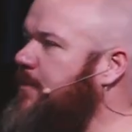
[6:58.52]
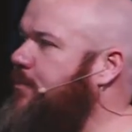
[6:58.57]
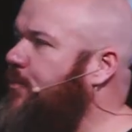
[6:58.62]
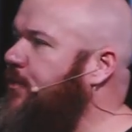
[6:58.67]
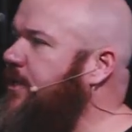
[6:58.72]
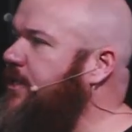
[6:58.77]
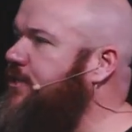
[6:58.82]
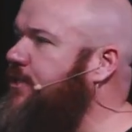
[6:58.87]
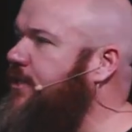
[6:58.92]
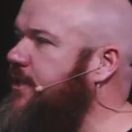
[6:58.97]
not
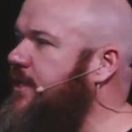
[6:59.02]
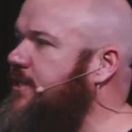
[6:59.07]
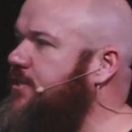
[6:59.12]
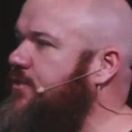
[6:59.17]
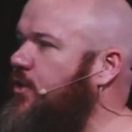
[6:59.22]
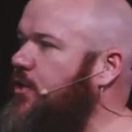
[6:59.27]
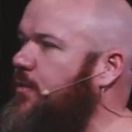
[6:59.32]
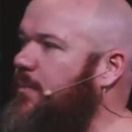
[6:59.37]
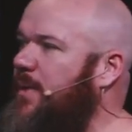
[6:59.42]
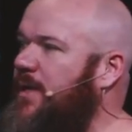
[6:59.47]
about
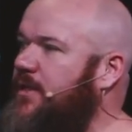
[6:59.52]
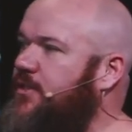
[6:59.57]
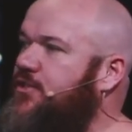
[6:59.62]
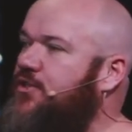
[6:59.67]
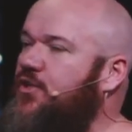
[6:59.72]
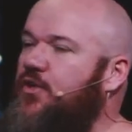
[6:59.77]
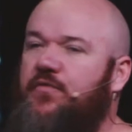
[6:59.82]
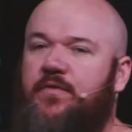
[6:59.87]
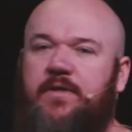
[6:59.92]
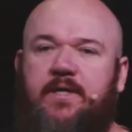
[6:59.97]
preaching, it's not
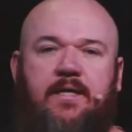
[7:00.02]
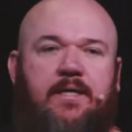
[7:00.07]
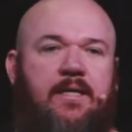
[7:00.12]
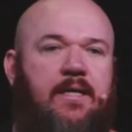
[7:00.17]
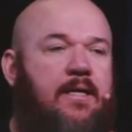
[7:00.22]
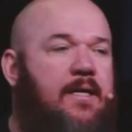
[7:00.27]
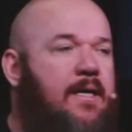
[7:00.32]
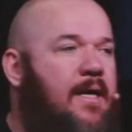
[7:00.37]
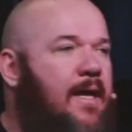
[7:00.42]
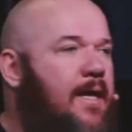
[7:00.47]
about serving
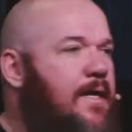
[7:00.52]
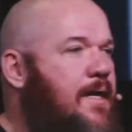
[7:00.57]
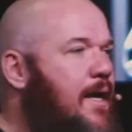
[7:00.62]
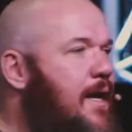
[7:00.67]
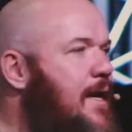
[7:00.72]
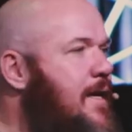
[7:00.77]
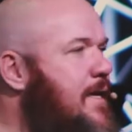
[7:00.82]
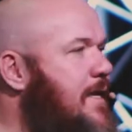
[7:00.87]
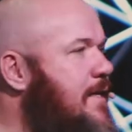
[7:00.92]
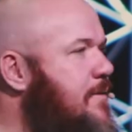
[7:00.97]
in a,
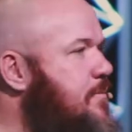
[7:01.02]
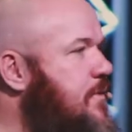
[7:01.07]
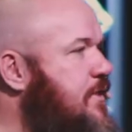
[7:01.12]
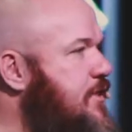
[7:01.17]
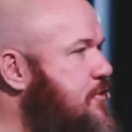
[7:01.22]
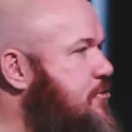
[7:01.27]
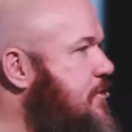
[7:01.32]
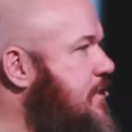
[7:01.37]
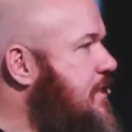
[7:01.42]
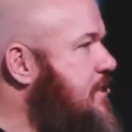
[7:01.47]
a high
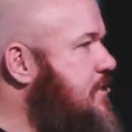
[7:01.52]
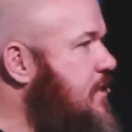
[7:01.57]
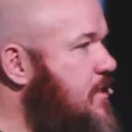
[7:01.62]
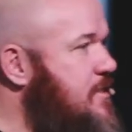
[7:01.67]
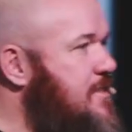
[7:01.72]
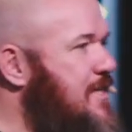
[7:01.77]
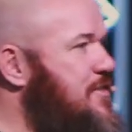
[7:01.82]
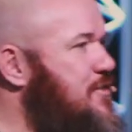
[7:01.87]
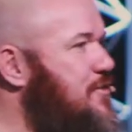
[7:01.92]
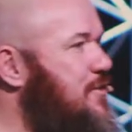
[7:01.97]
end ministry.
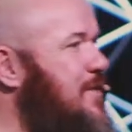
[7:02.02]
There's no